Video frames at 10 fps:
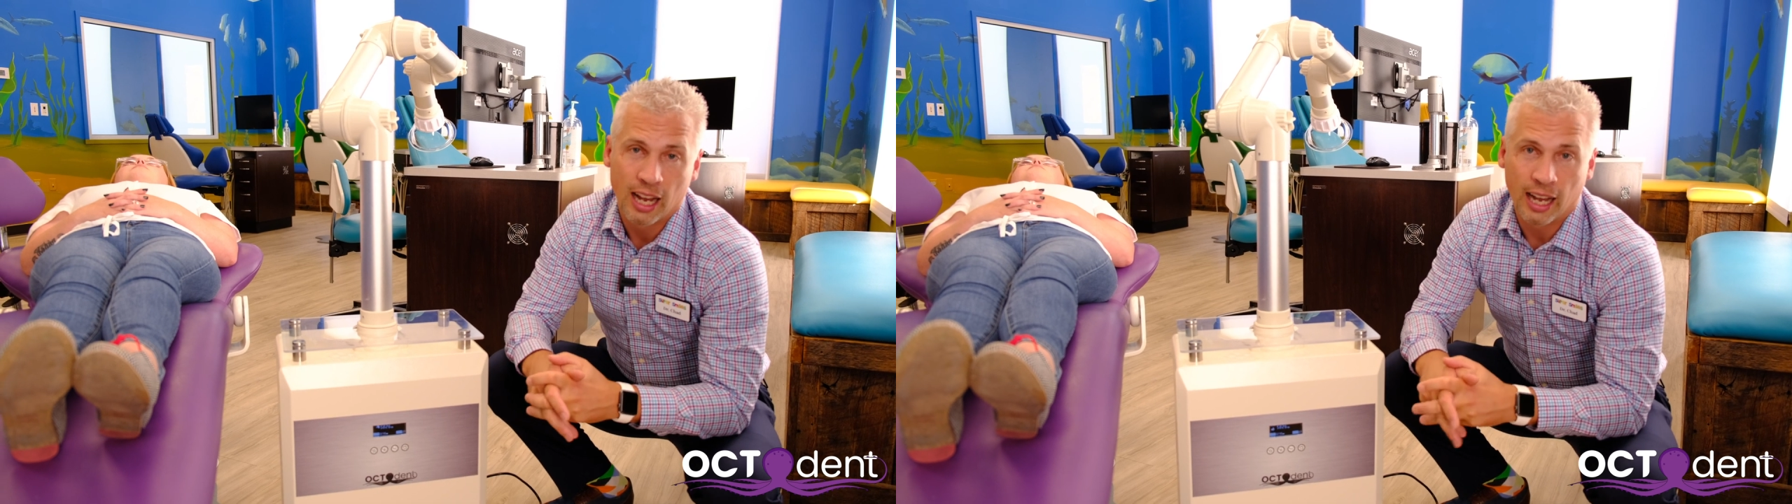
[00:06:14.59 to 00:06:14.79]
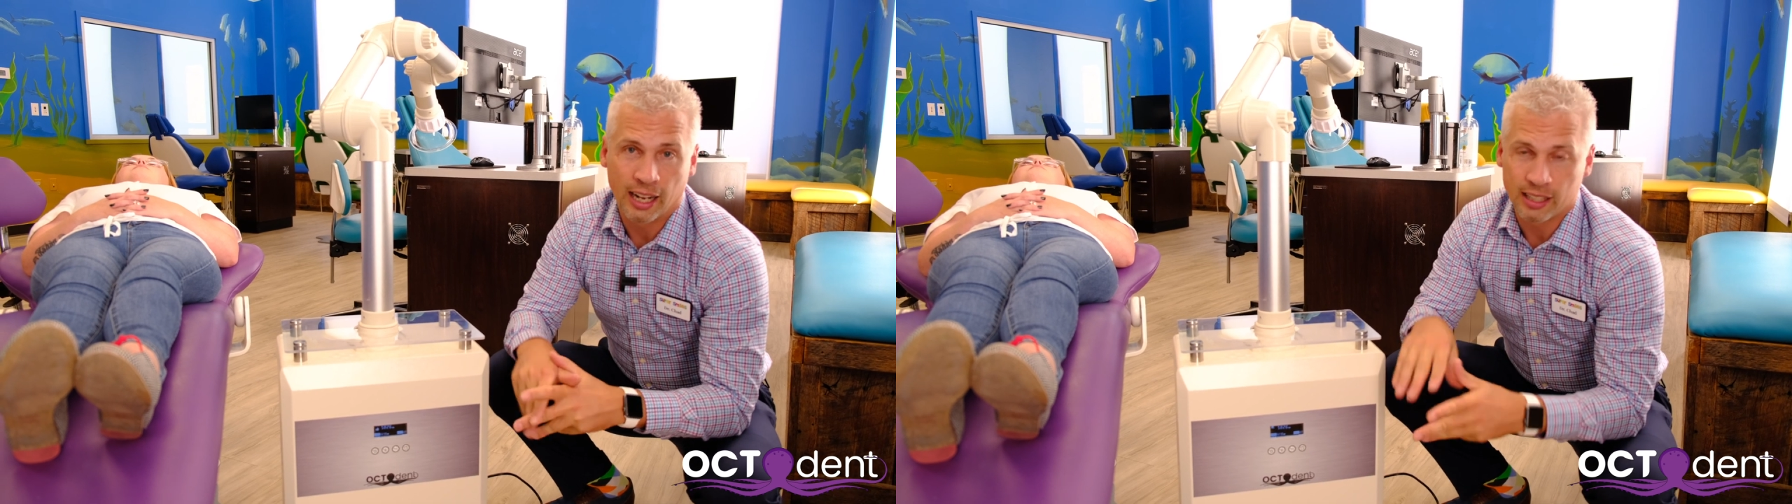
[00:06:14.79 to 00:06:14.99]

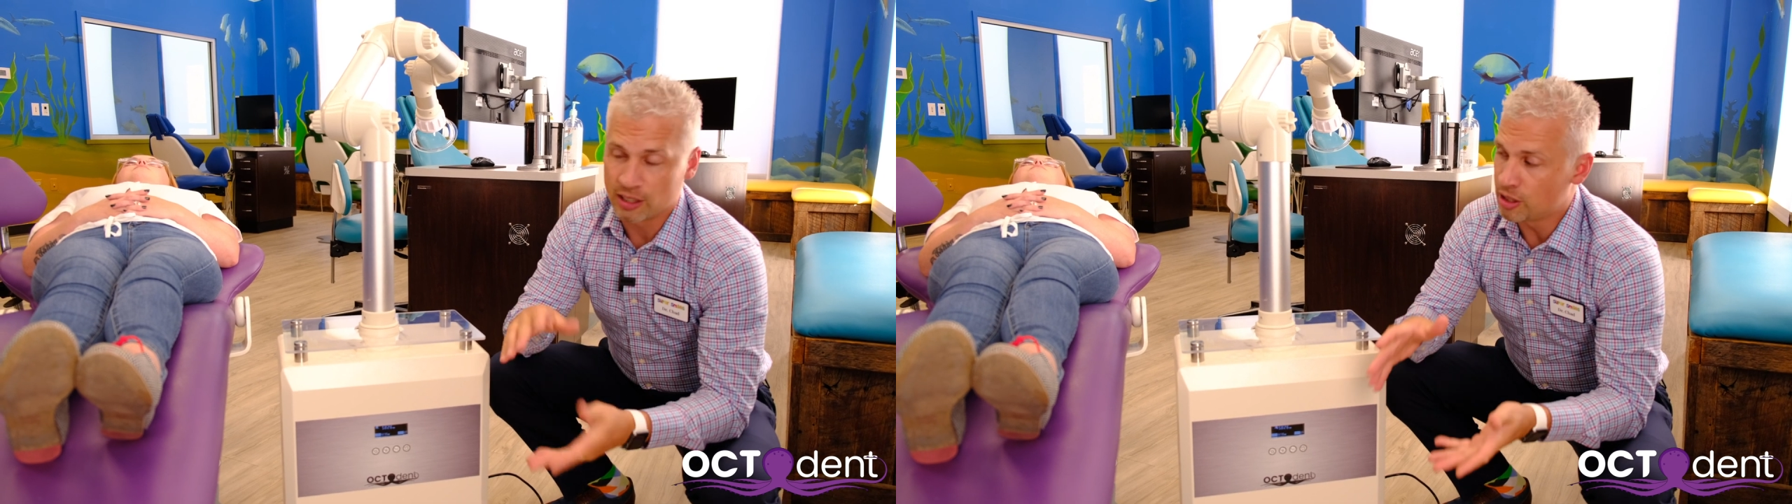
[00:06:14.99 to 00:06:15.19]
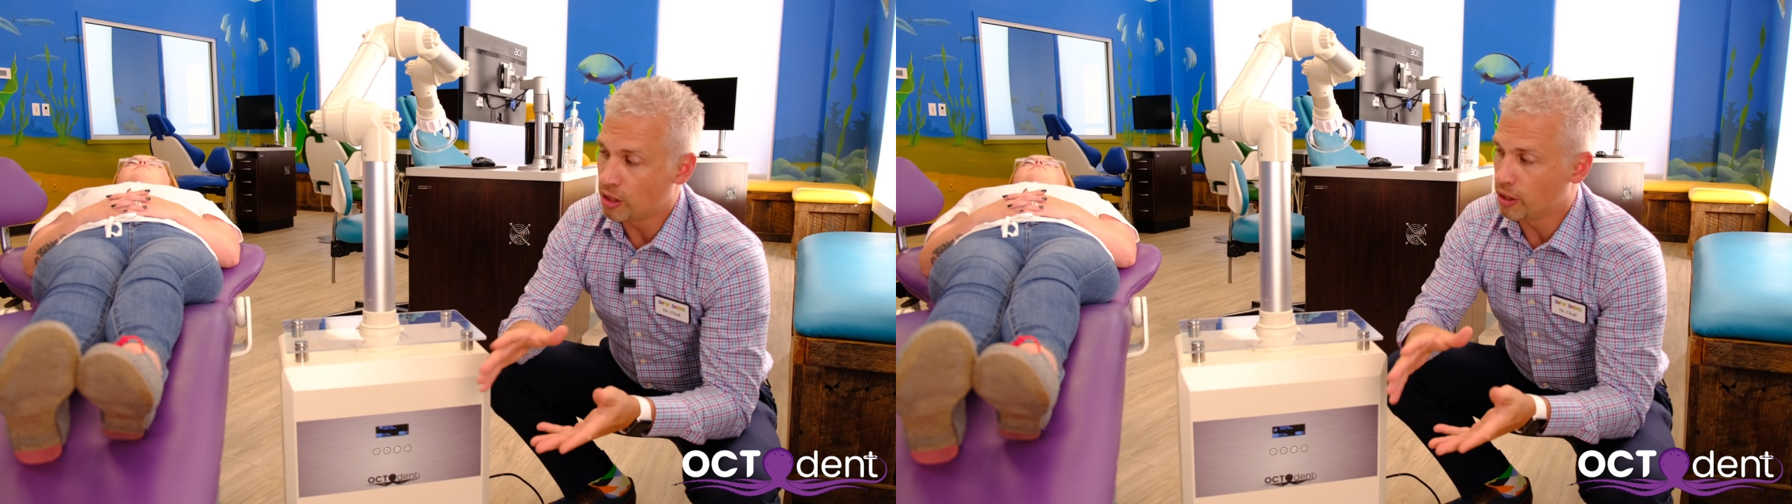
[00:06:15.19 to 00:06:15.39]
and I can
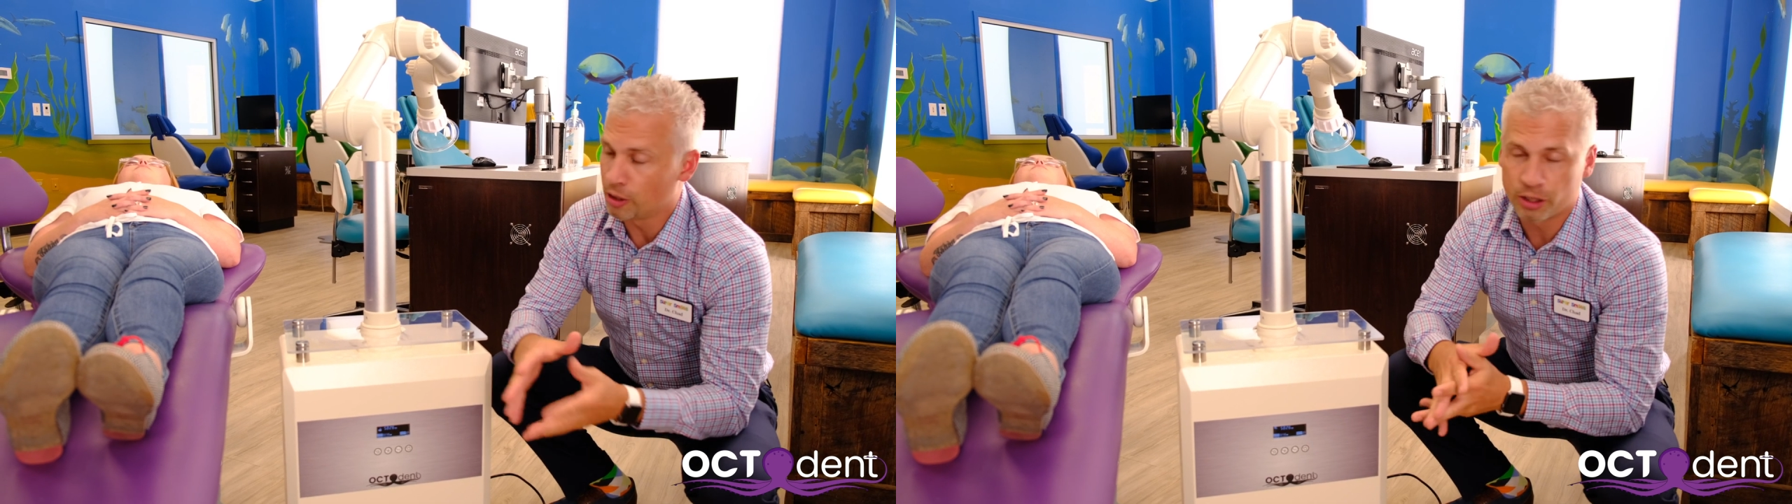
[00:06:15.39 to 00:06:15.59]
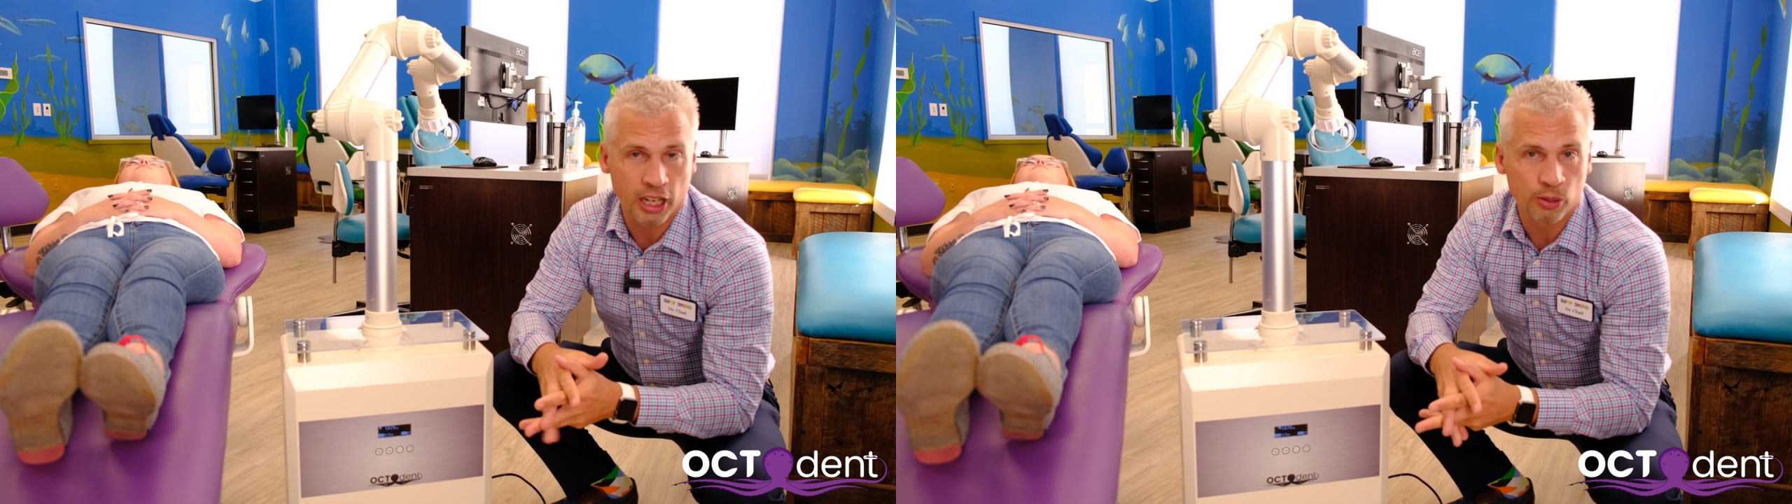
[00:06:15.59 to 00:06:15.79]
still
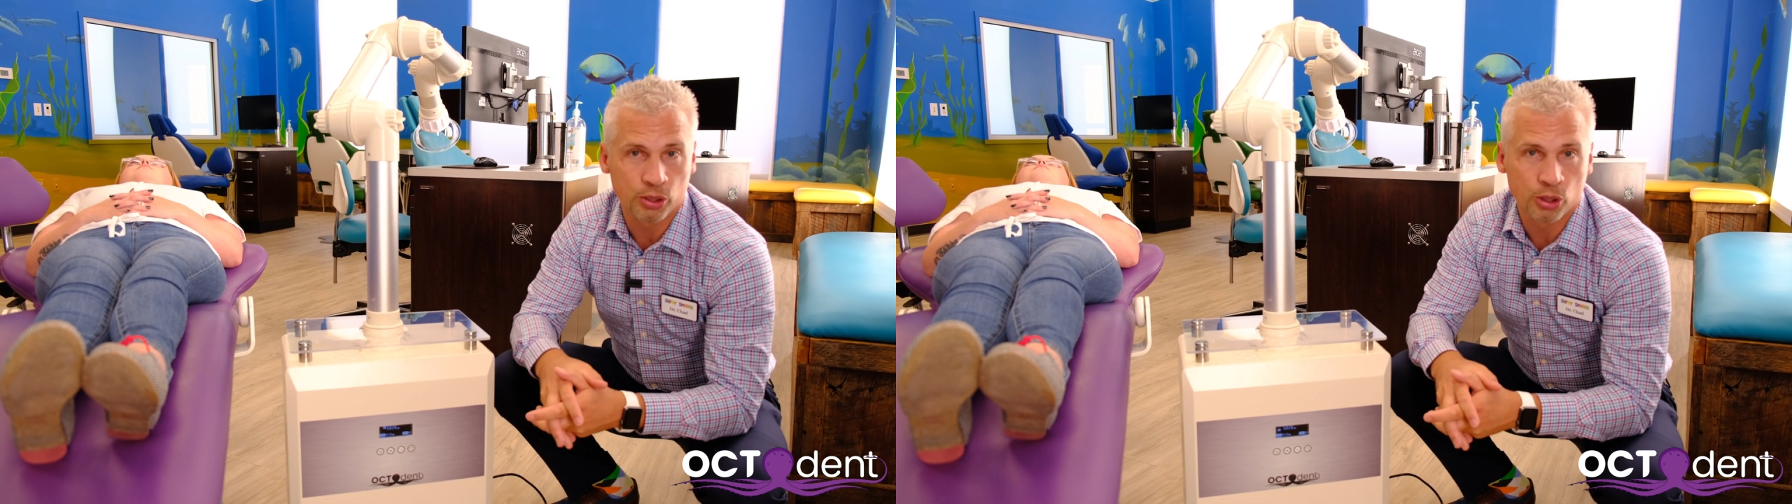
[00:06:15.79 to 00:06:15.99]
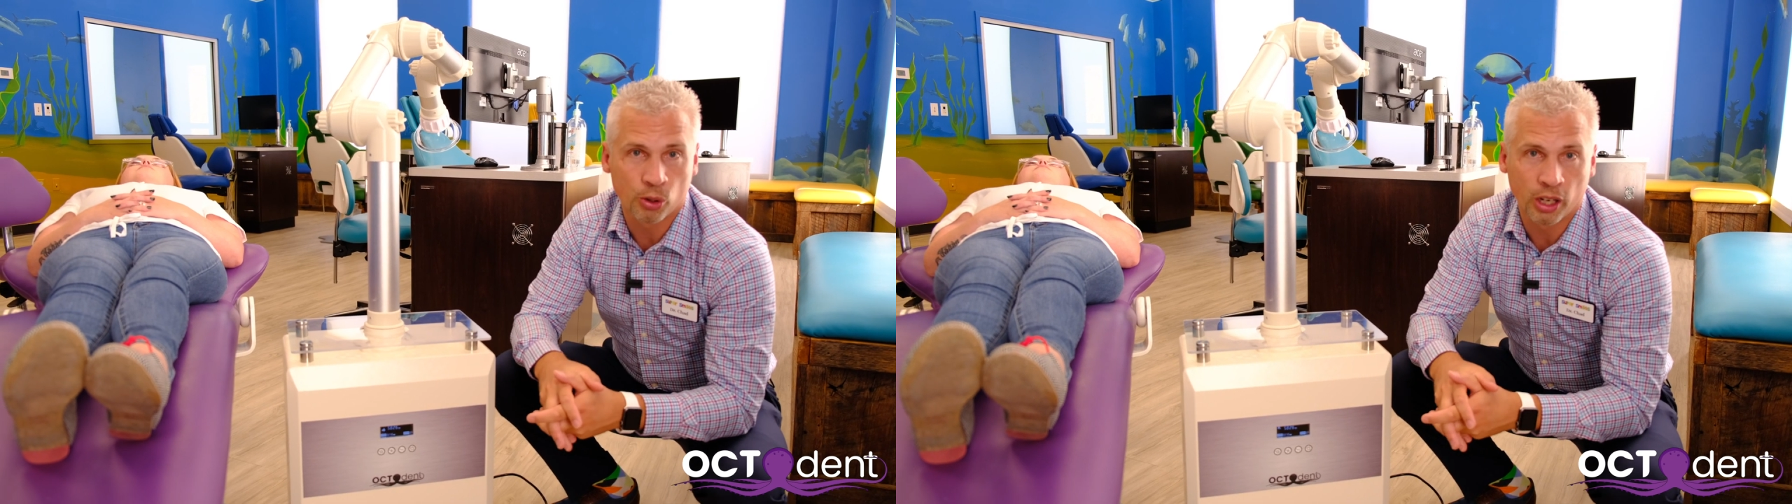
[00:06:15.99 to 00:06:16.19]
understand
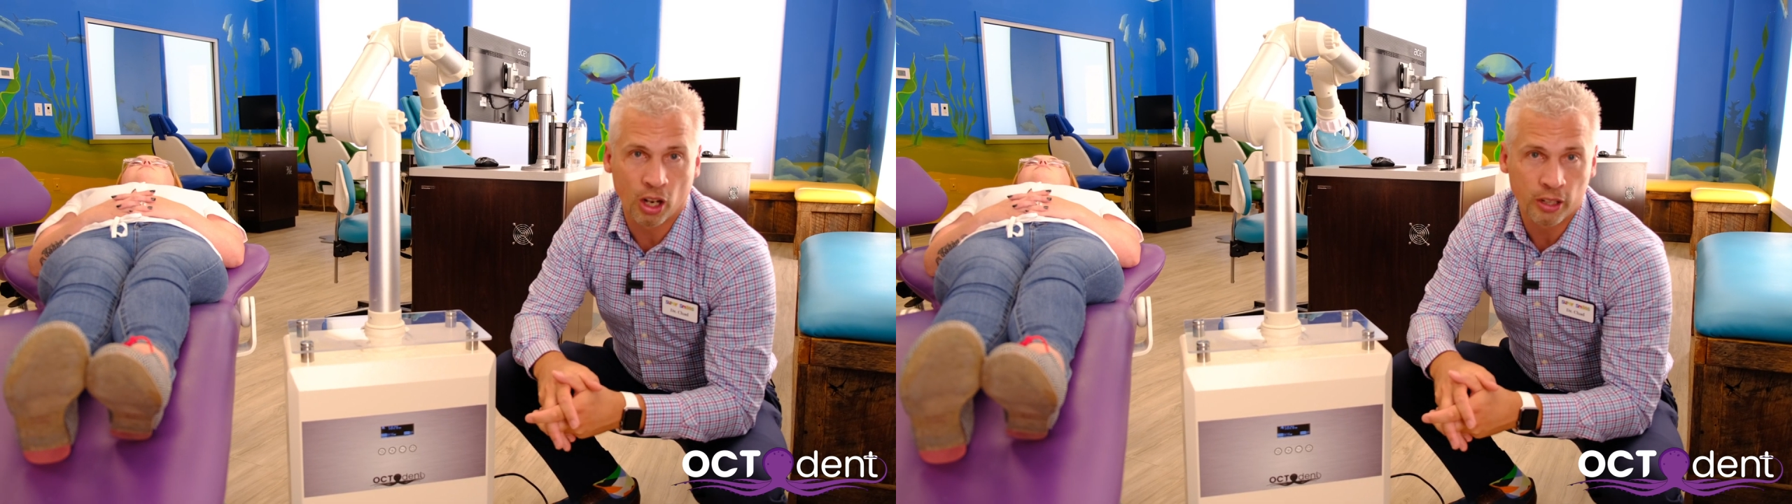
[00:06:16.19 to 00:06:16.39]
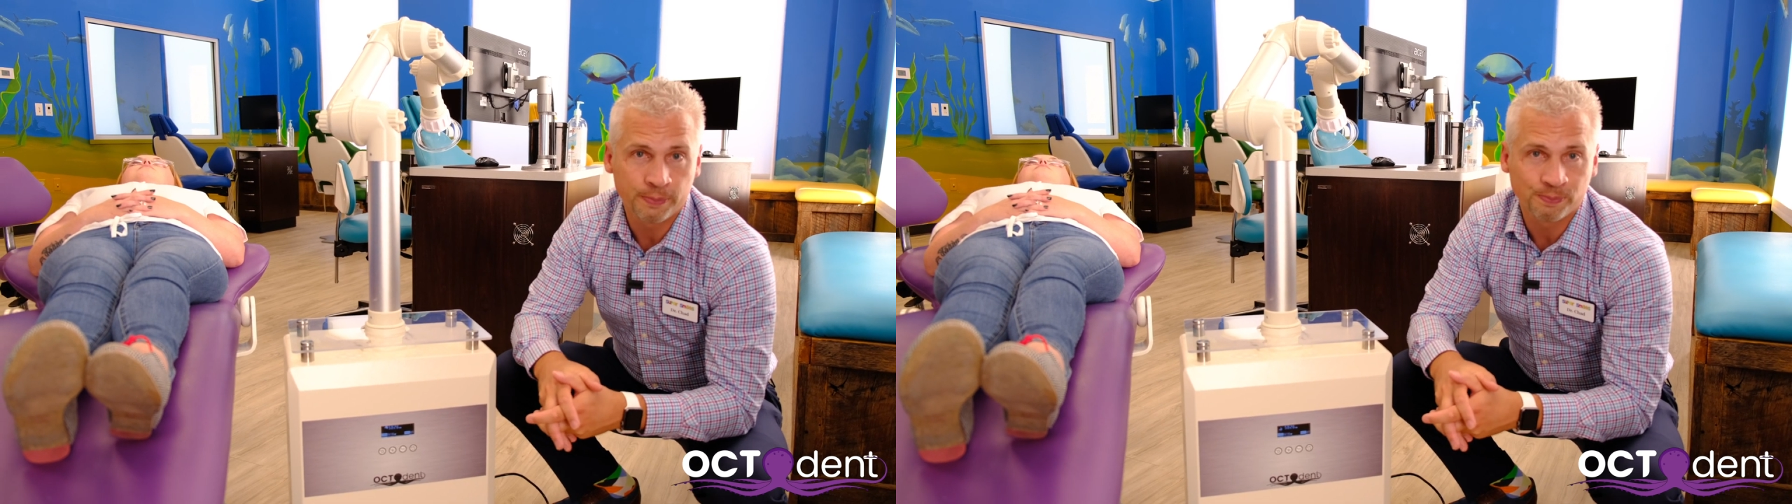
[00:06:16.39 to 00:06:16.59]
what's going on.